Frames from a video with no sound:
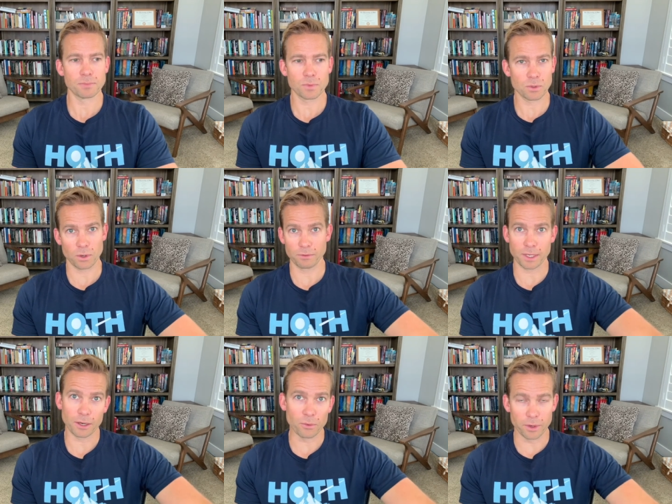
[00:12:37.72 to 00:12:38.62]
sort of
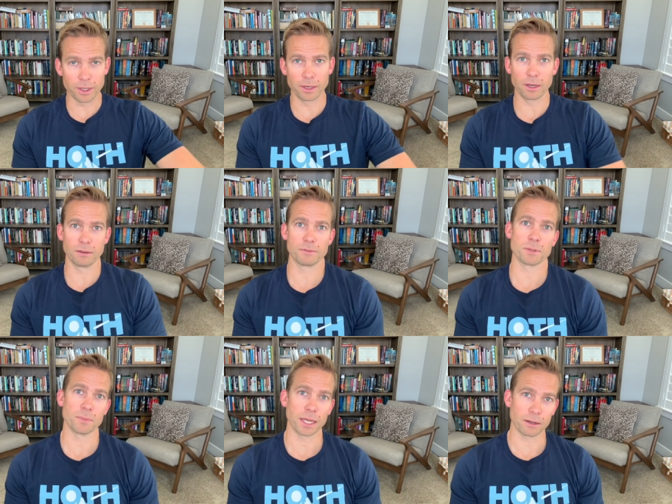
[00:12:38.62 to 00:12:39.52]
get rid of
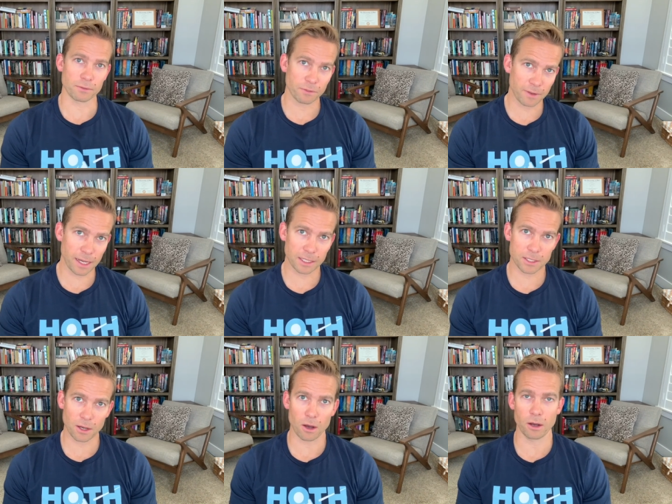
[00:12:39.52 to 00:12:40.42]
some negative
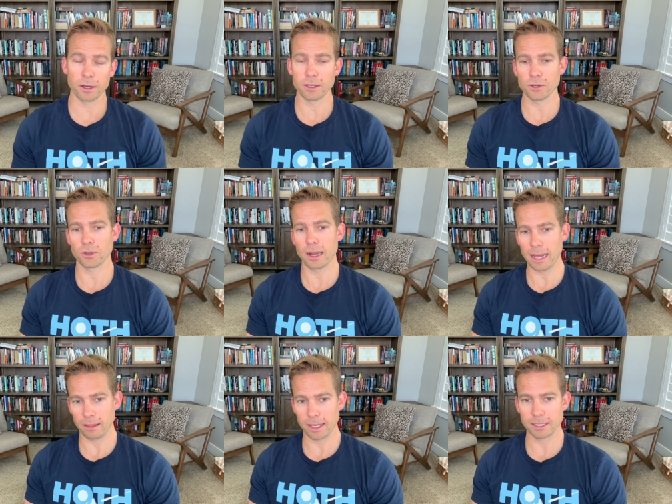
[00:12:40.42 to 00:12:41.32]
effects on your
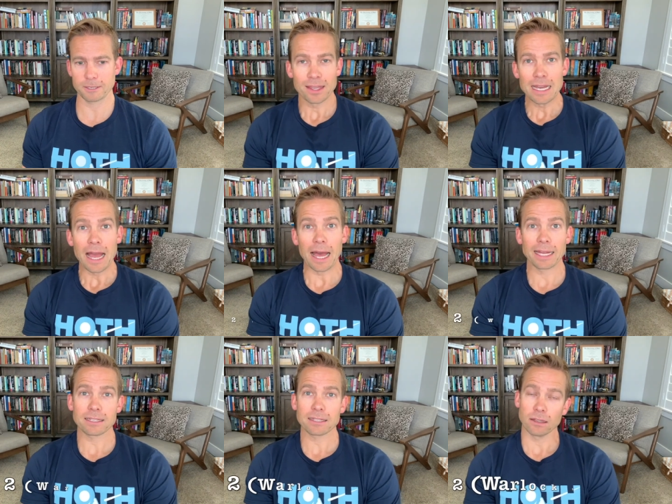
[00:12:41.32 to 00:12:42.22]
allies.
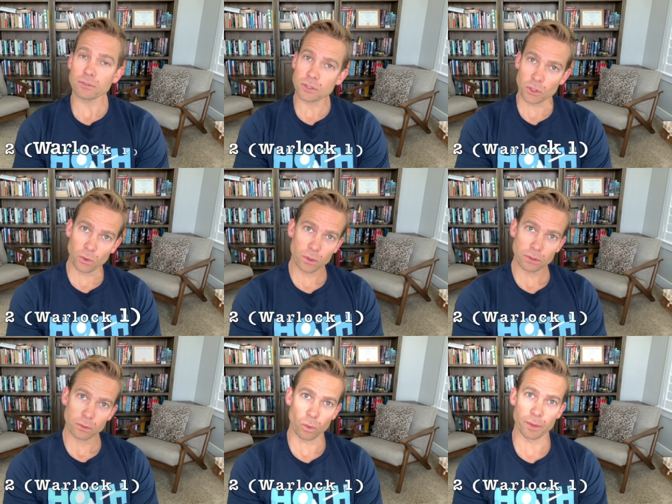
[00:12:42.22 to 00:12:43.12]
At level 2,
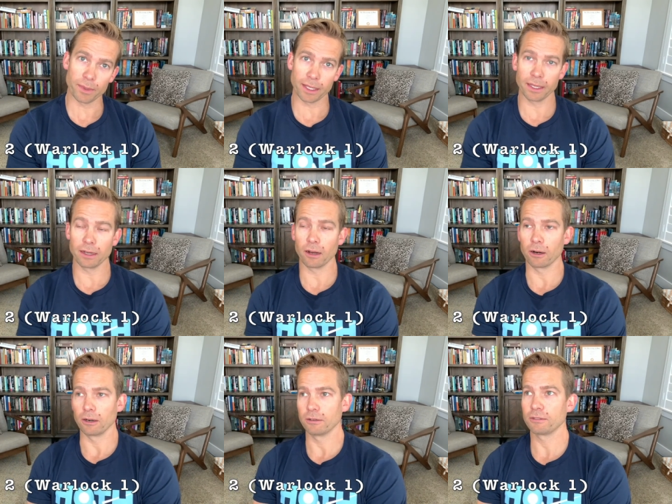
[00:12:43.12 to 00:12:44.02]
we begin
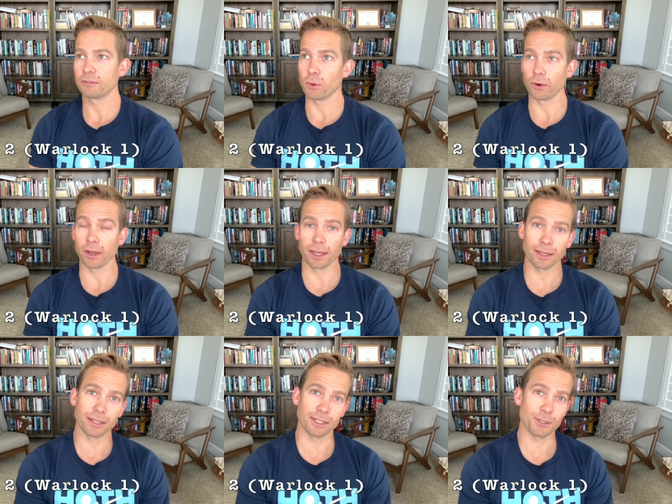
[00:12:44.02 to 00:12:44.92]
our
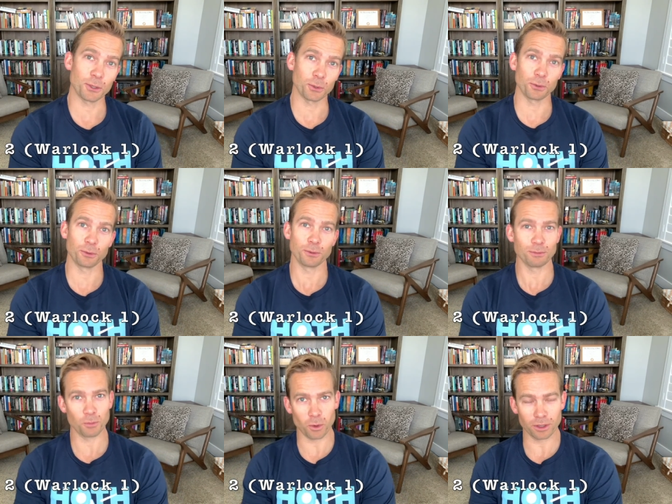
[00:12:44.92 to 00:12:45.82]
foray into
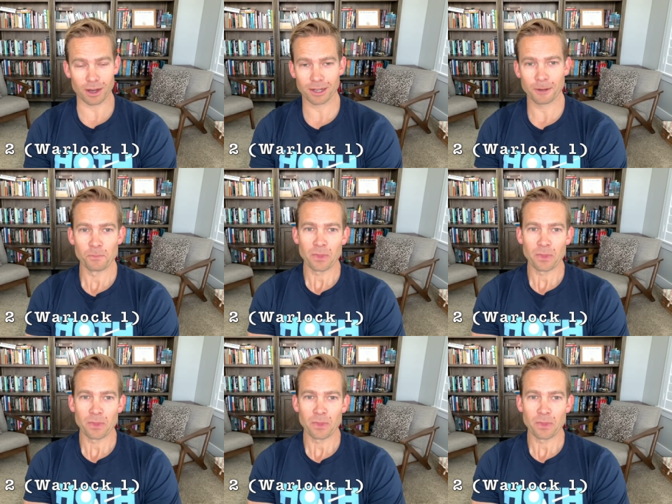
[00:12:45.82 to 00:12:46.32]
Warlock.